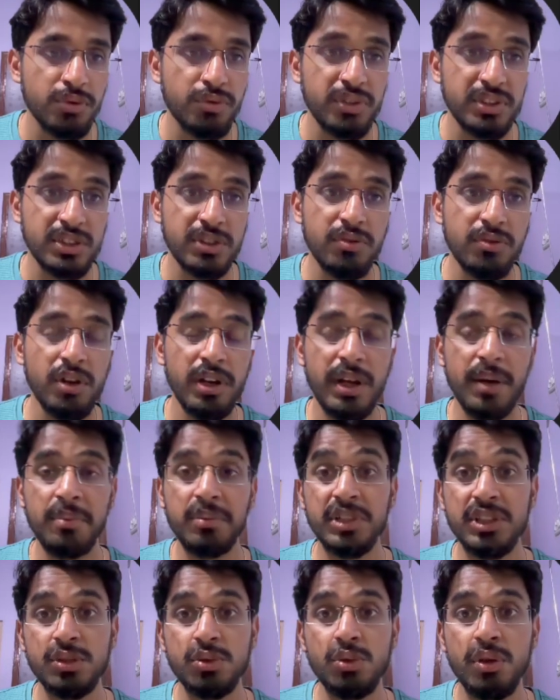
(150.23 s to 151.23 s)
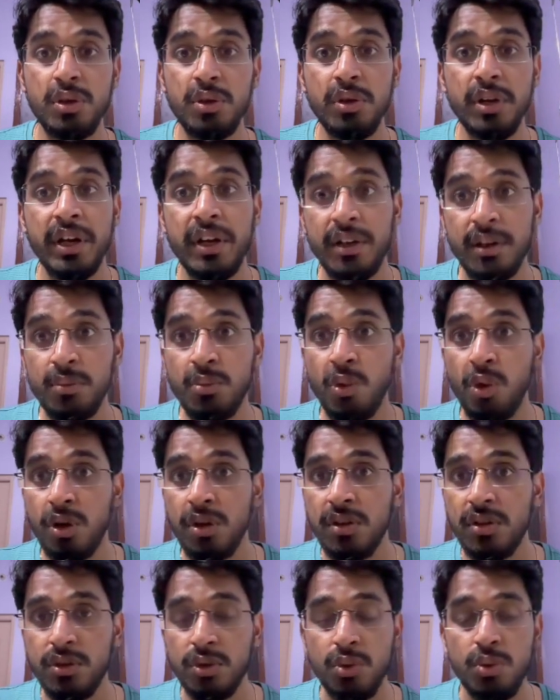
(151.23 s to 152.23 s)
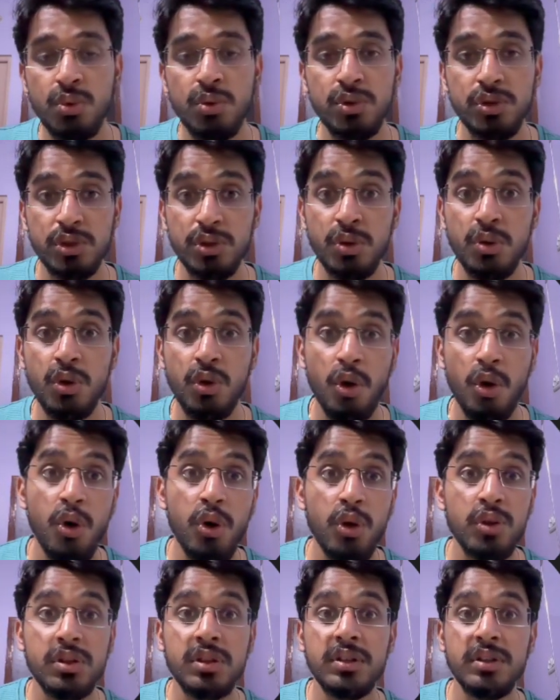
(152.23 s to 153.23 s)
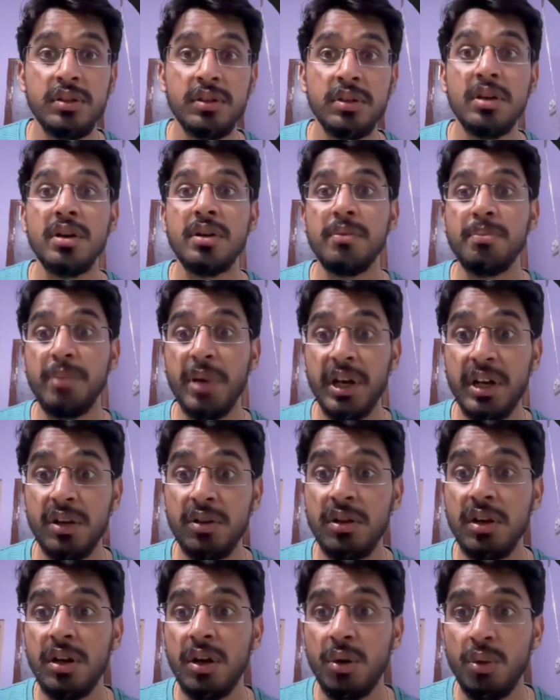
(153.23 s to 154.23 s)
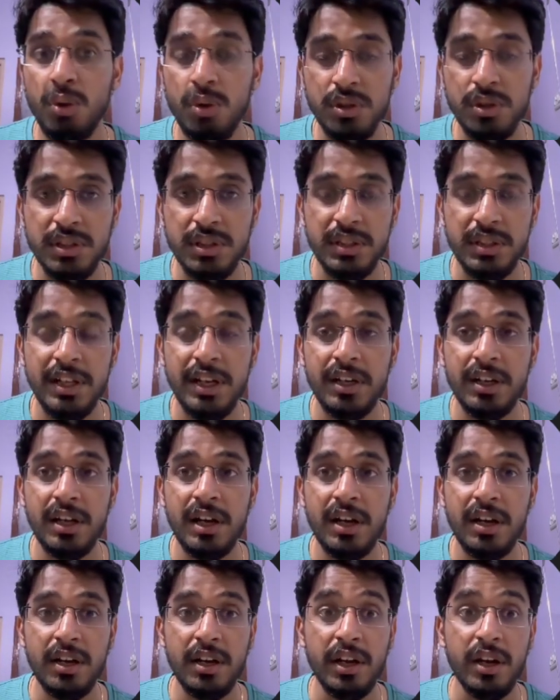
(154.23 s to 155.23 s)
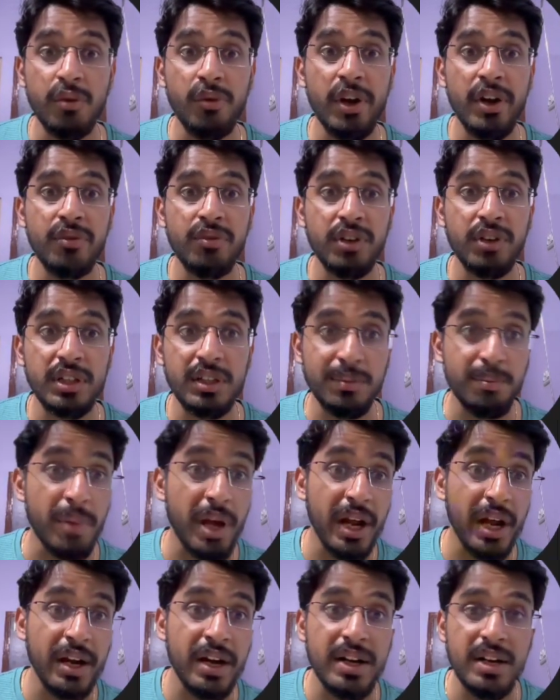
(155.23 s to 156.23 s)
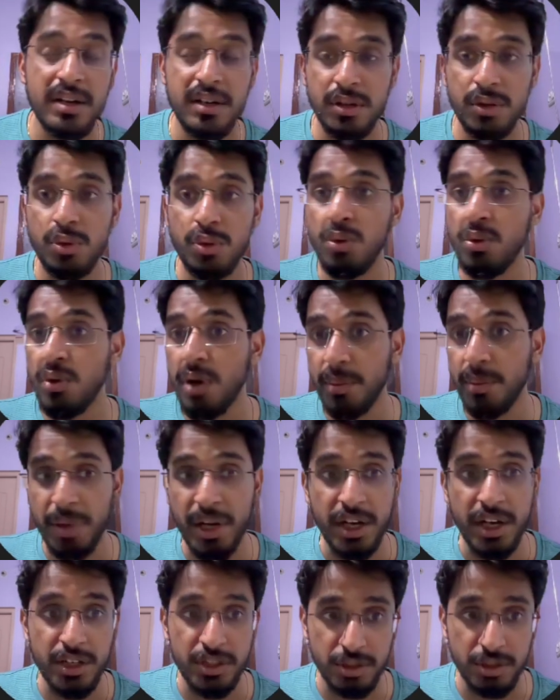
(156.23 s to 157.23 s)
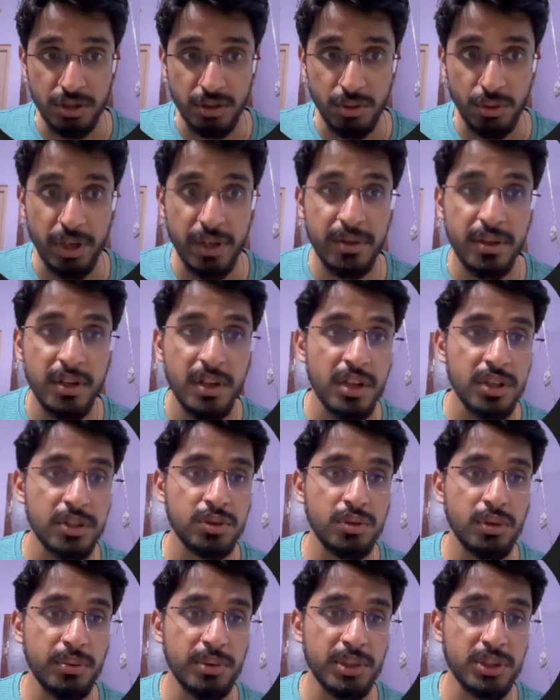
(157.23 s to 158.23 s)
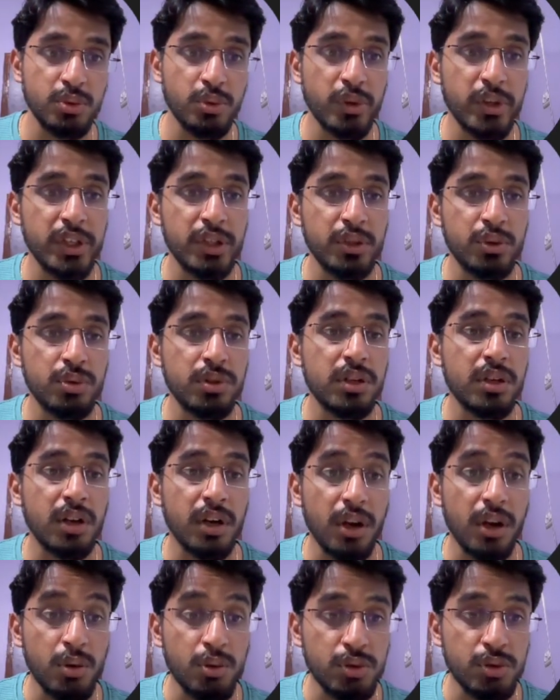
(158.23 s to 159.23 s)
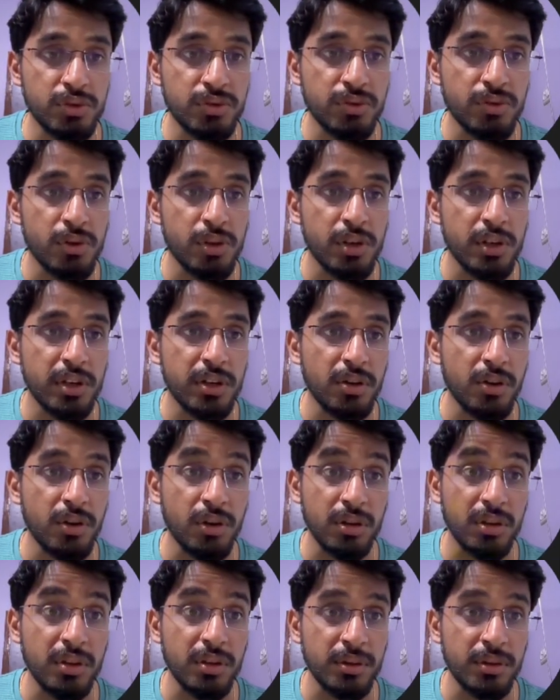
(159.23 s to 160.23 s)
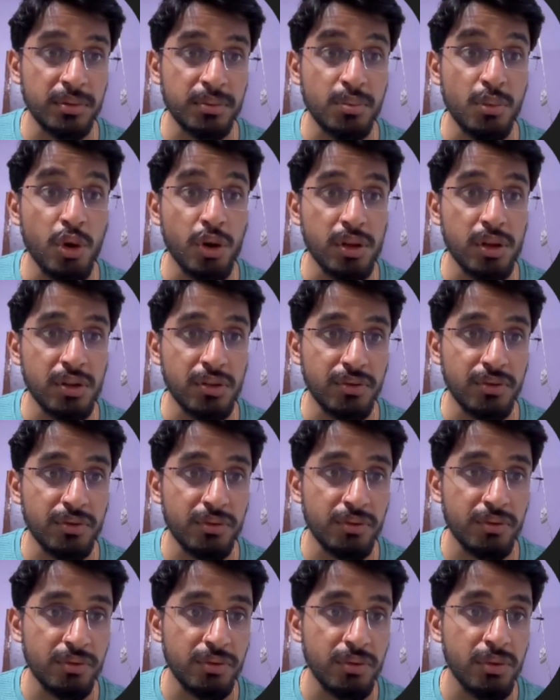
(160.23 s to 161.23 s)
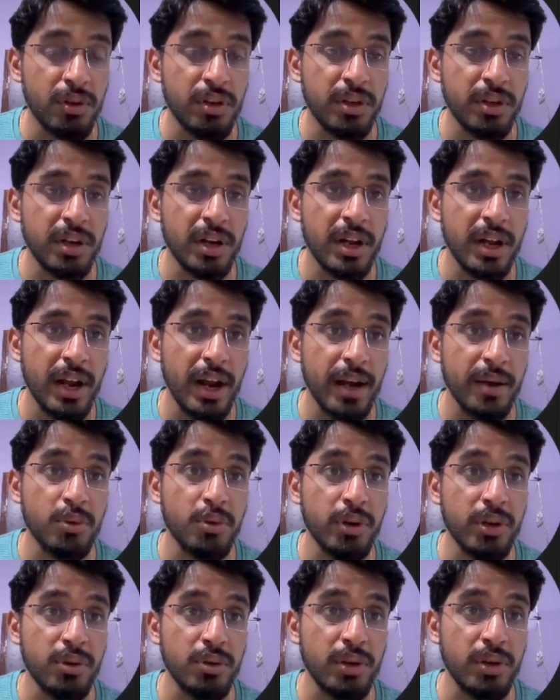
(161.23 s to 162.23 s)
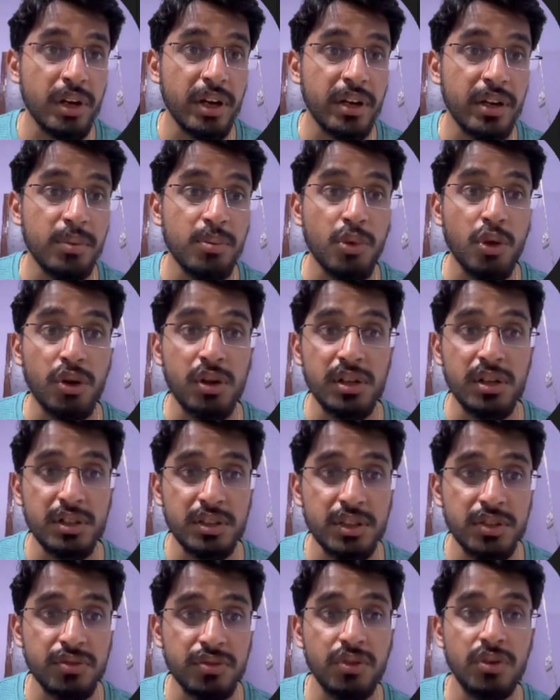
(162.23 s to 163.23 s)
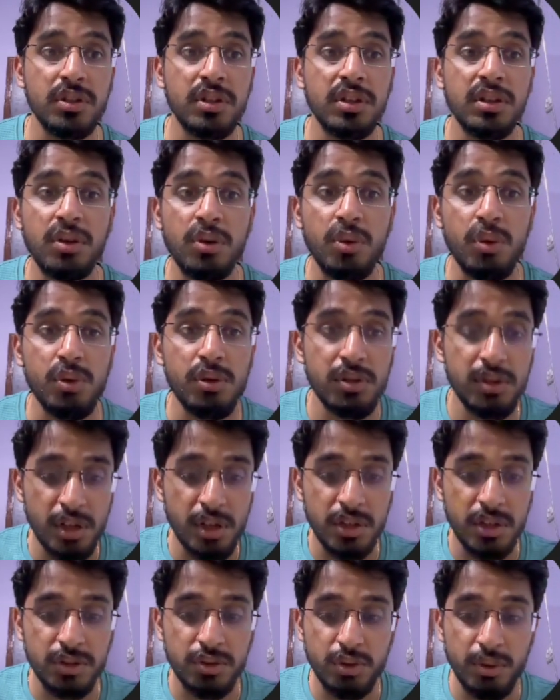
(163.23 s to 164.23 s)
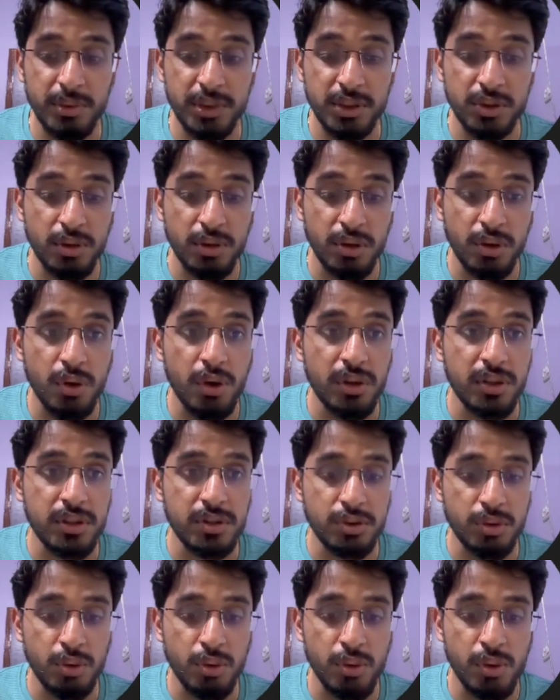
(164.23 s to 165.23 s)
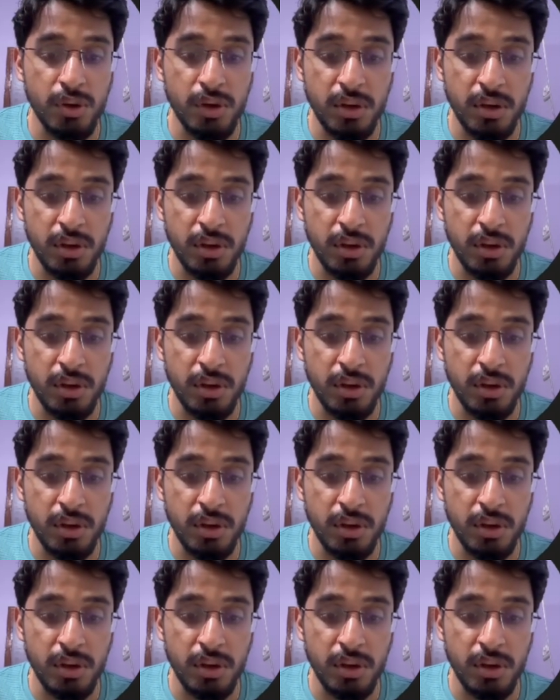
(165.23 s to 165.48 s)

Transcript: first of all, I'm just going to create a model to store all the particular roles that are required for this backend to do application. Okay, so I'm just going to the routes folder or the model folder and going to create a model just for the role. So I'm just going to call this role